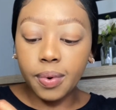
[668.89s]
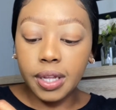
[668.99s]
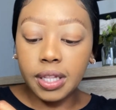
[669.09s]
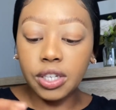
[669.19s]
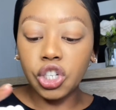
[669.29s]

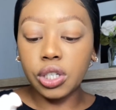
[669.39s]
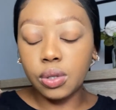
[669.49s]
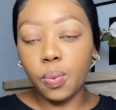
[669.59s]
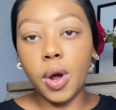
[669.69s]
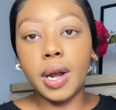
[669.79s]
with just
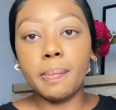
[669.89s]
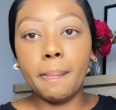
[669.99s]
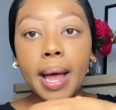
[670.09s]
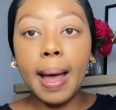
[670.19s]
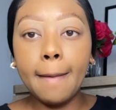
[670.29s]
one
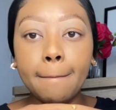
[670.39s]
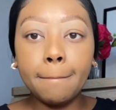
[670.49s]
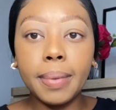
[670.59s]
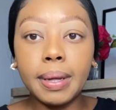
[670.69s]
pump